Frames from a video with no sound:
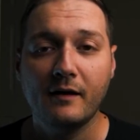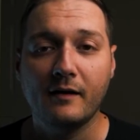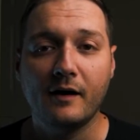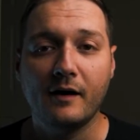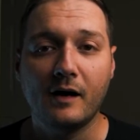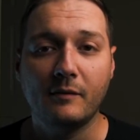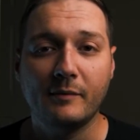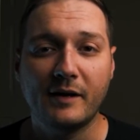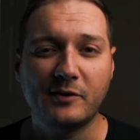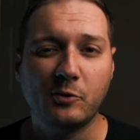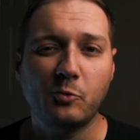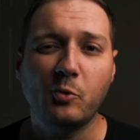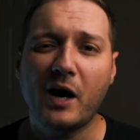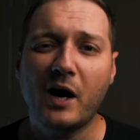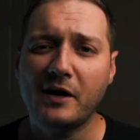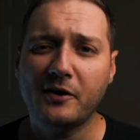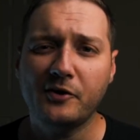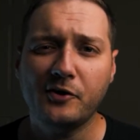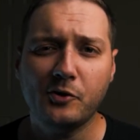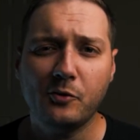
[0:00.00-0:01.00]
And the
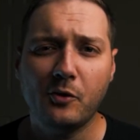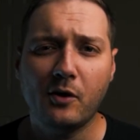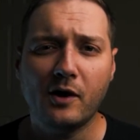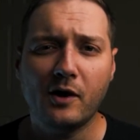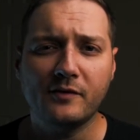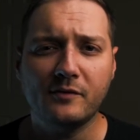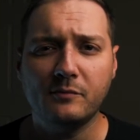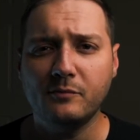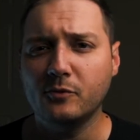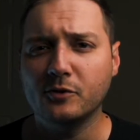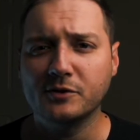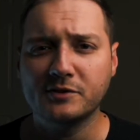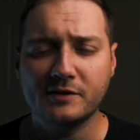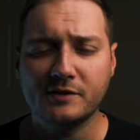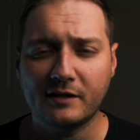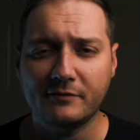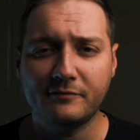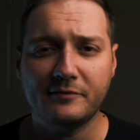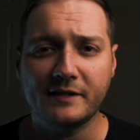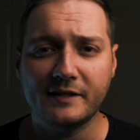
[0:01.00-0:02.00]
wider you are, the more
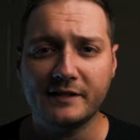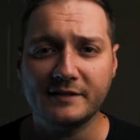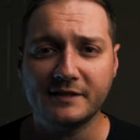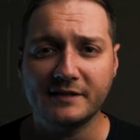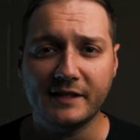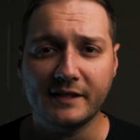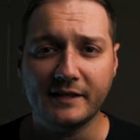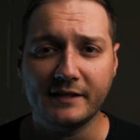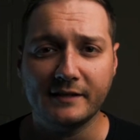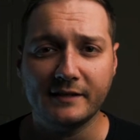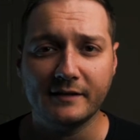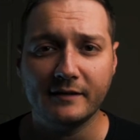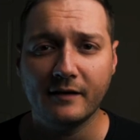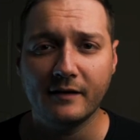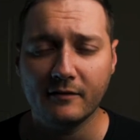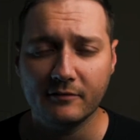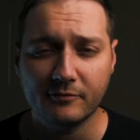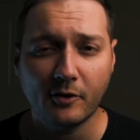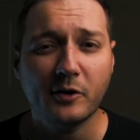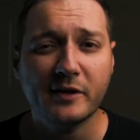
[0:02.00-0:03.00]
stuff is in
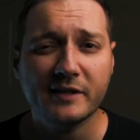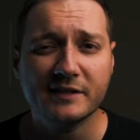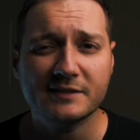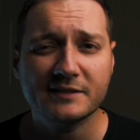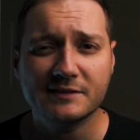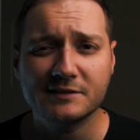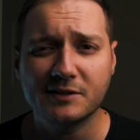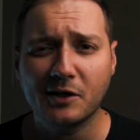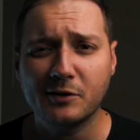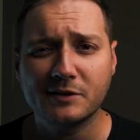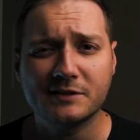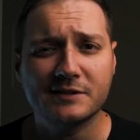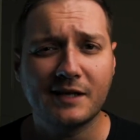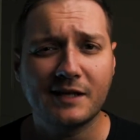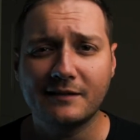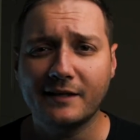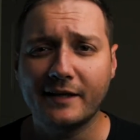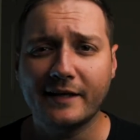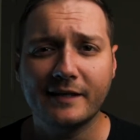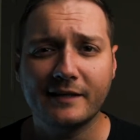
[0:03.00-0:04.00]
focus. So it's
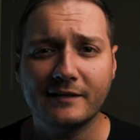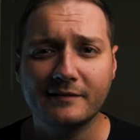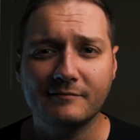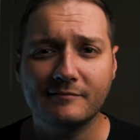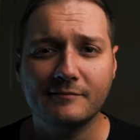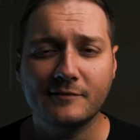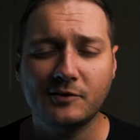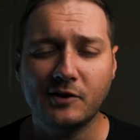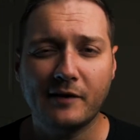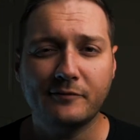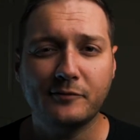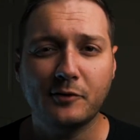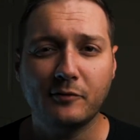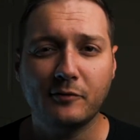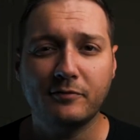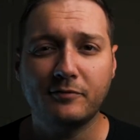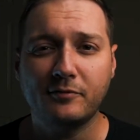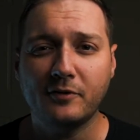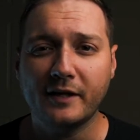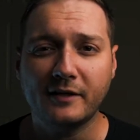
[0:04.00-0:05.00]
not like you have to
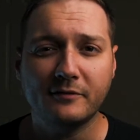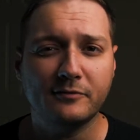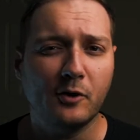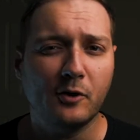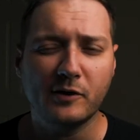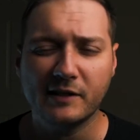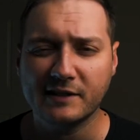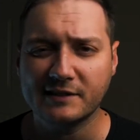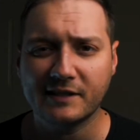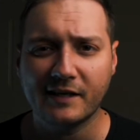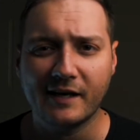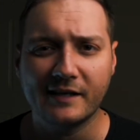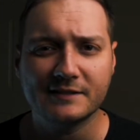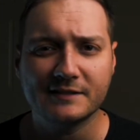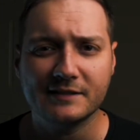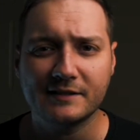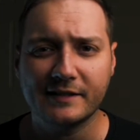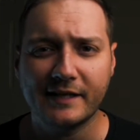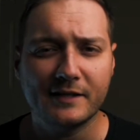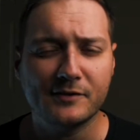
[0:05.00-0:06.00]
fight focus
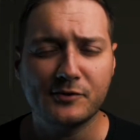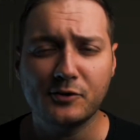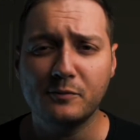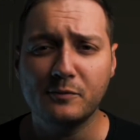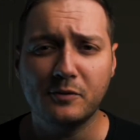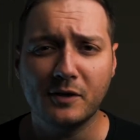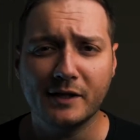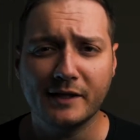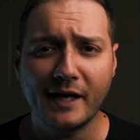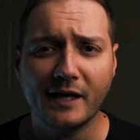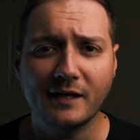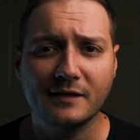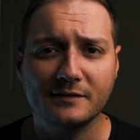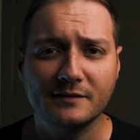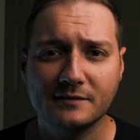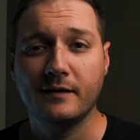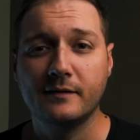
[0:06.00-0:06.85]
constantly at a 2.8.